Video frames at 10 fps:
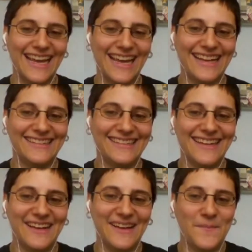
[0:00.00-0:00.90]
And I
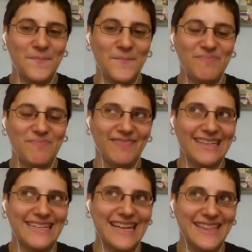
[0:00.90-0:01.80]
said, um,
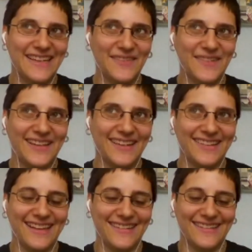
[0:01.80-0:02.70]
neither
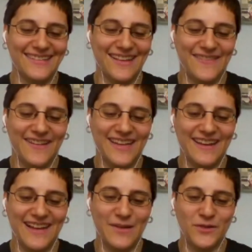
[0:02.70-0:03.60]
because like since I found
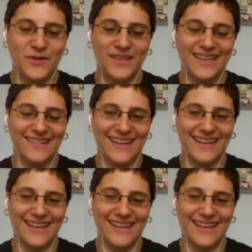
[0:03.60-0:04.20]
out how cruel it is,